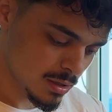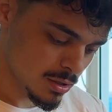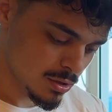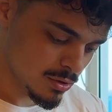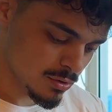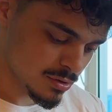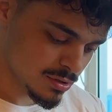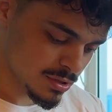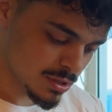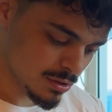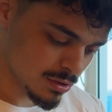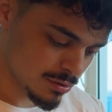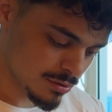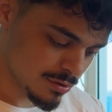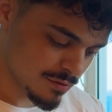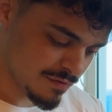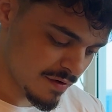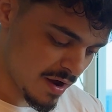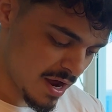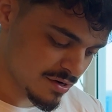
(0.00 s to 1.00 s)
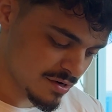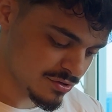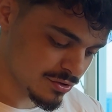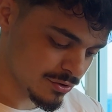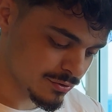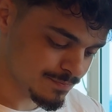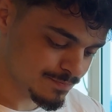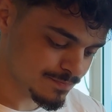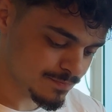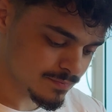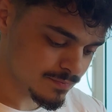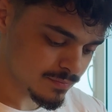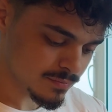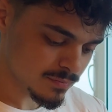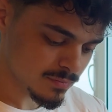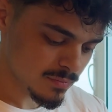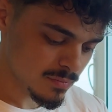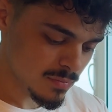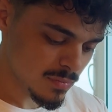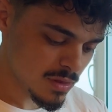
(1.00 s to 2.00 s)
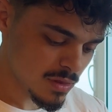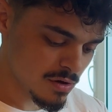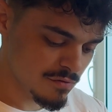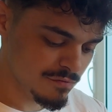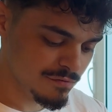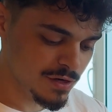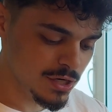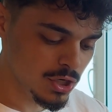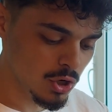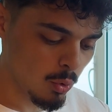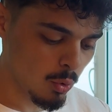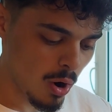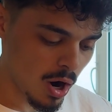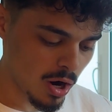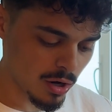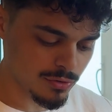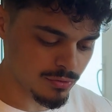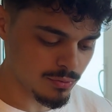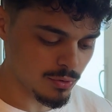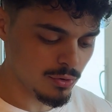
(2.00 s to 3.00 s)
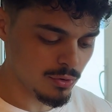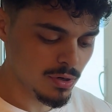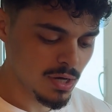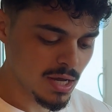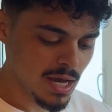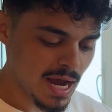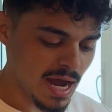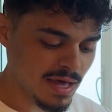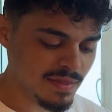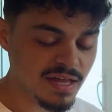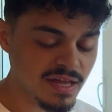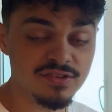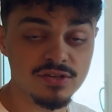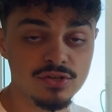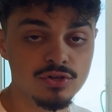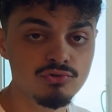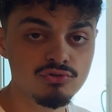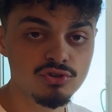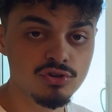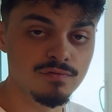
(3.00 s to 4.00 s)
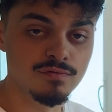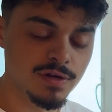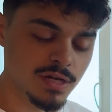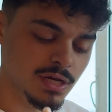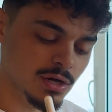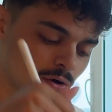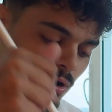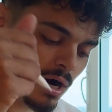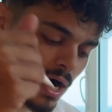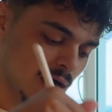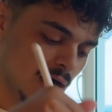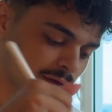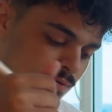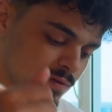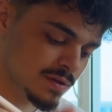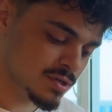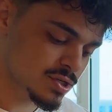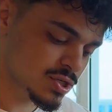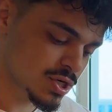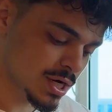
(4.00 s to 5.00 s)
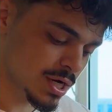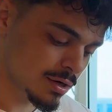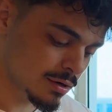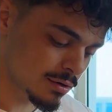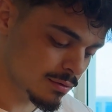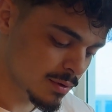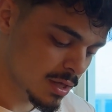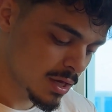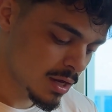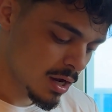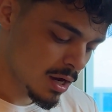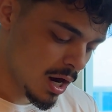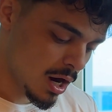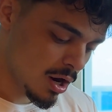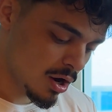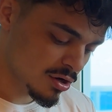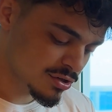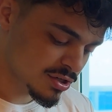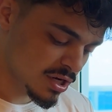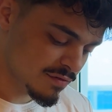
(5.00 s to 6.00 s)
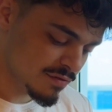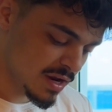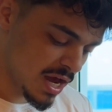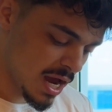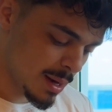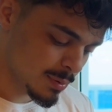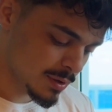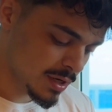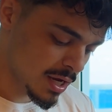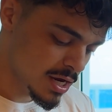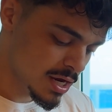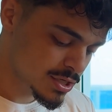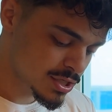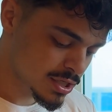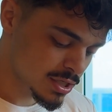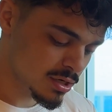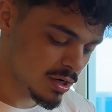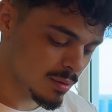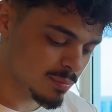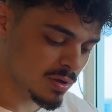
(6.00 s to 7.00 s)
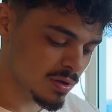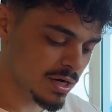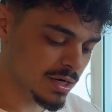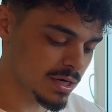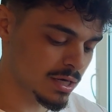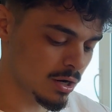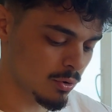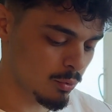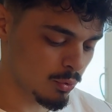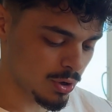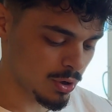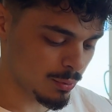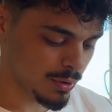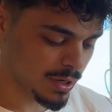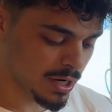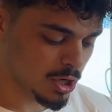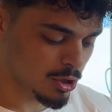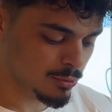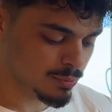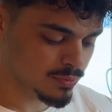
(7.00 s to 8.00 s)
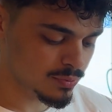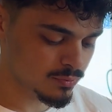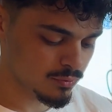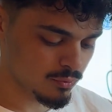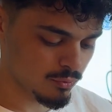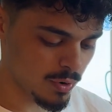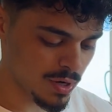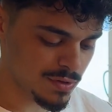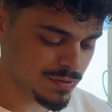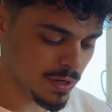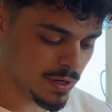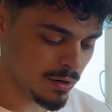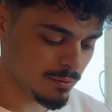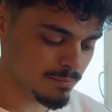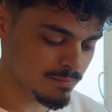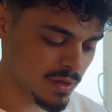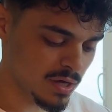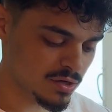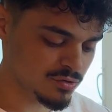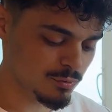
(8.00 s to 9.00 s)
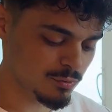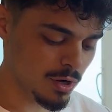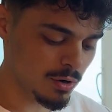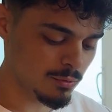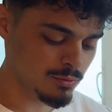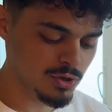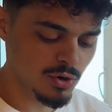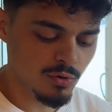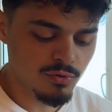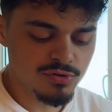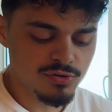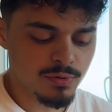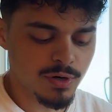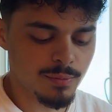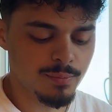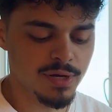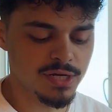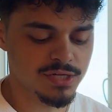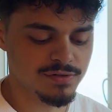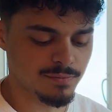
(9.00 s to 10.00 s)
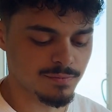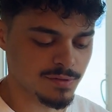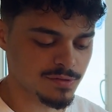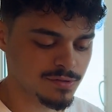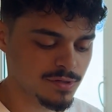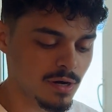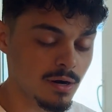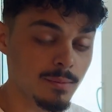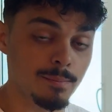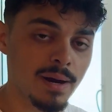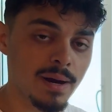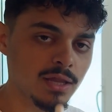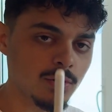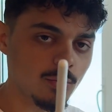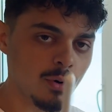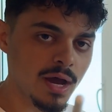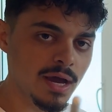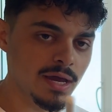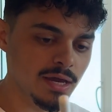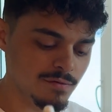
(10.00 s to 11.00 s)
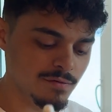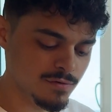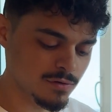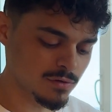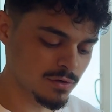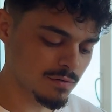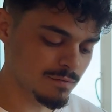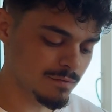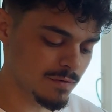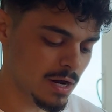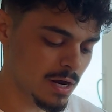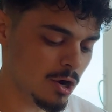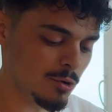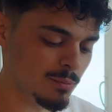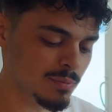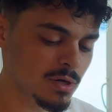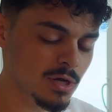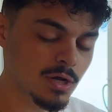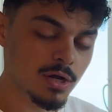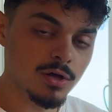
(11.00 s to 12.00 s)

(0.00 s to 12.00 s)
you can see Learn Faster. Video walkthrough, and that's a YouTube video on this channel. I also have an application, apply to get our one-on-one help, right there as well. You always want to pitch from the start. By the way, if you're looking for help,